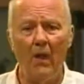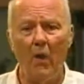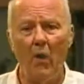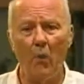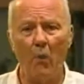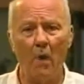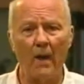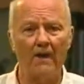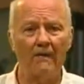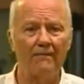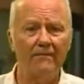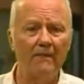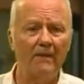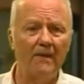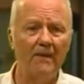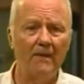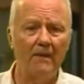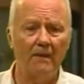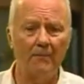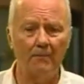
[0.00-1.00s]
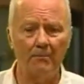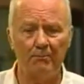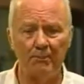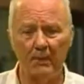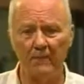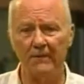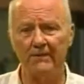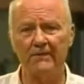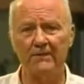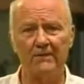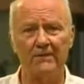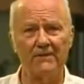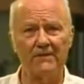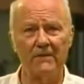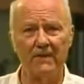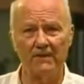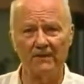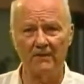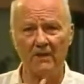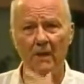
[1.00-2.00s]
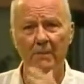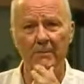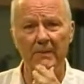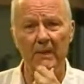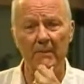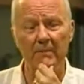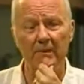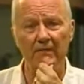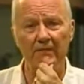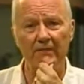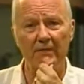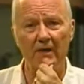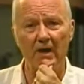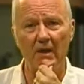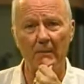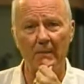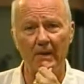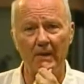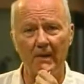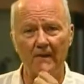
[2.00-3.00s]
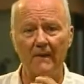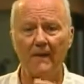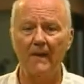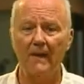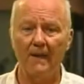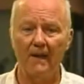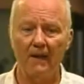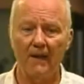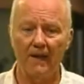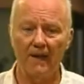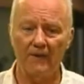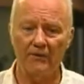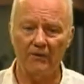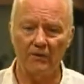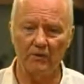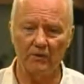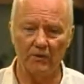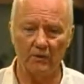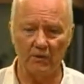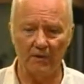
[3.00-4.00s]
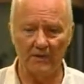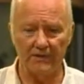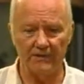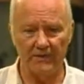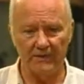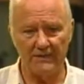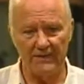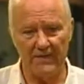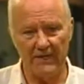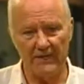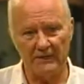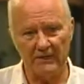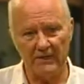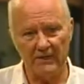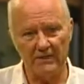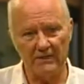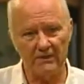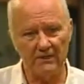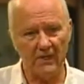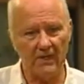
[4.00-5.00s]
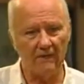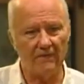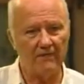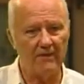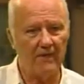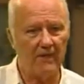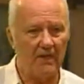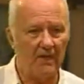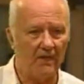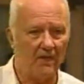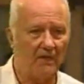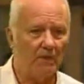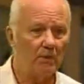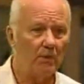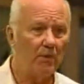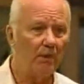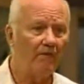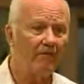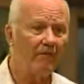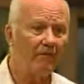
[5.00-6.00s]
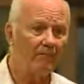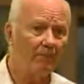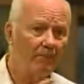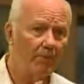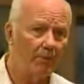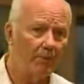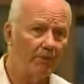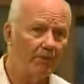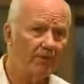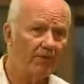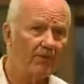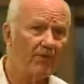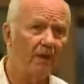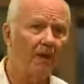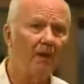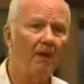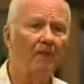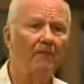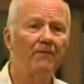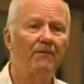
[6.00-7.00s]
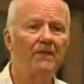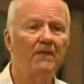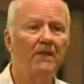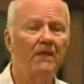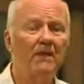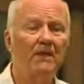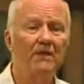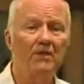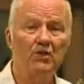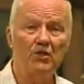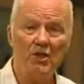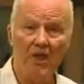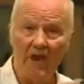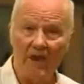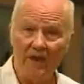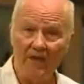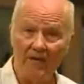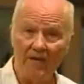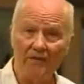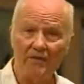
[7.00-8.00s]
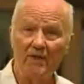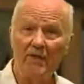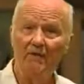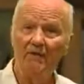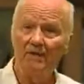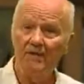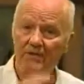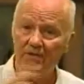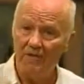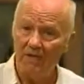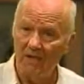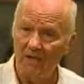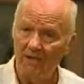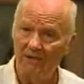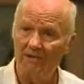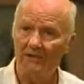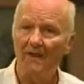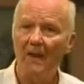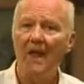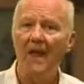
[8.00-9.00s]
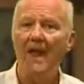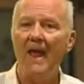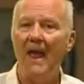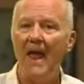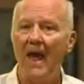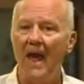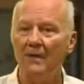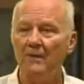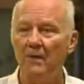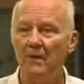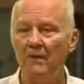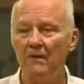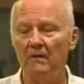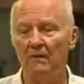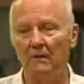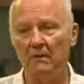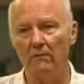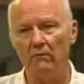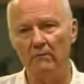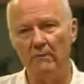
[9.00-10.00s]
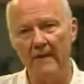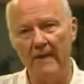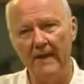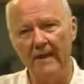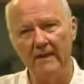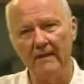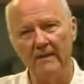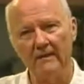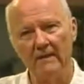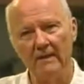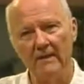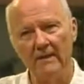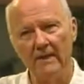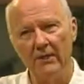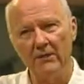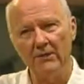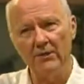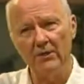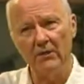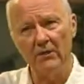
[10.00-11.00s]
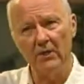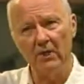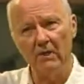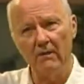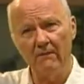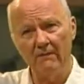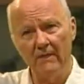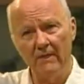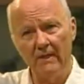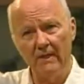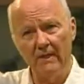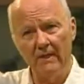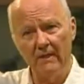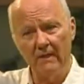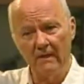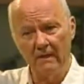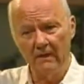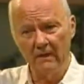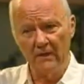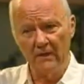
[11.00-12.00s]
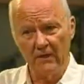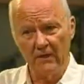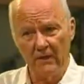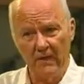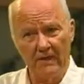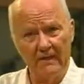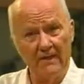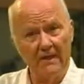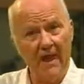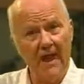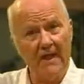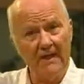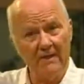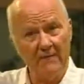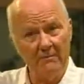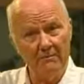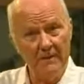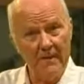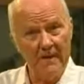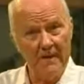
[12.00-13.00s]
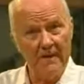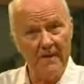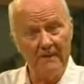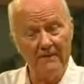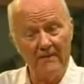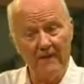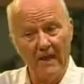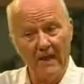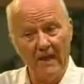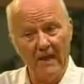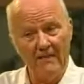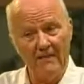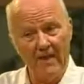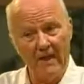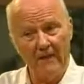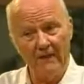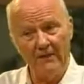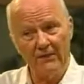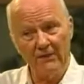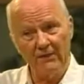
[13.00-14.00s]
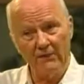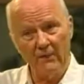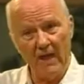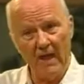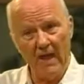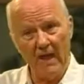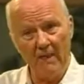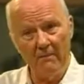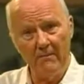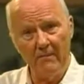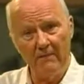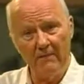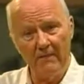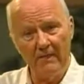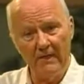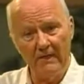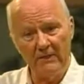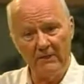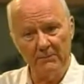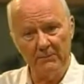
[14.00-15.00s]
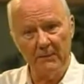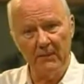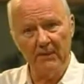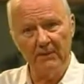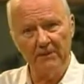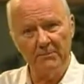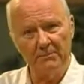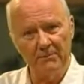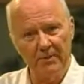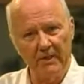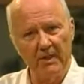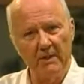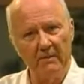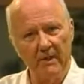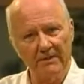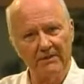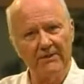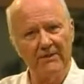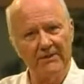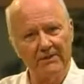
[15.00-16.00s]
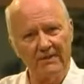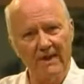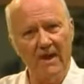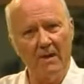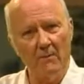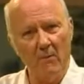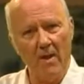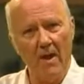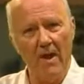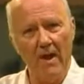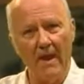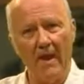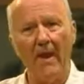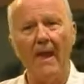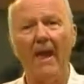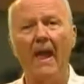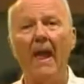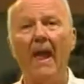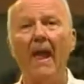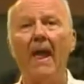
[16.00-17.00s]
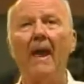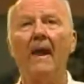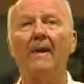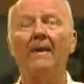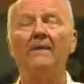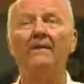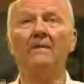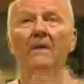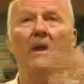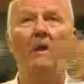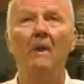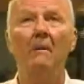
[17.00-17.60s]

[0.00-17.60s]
one of the premises that some people have thought about is you look at the teachings of the Hindu, of the Buddhist, of the Jains, of the Sikhs, and you read the literature of the enlightened beings, they describe the experience pretty much the same way as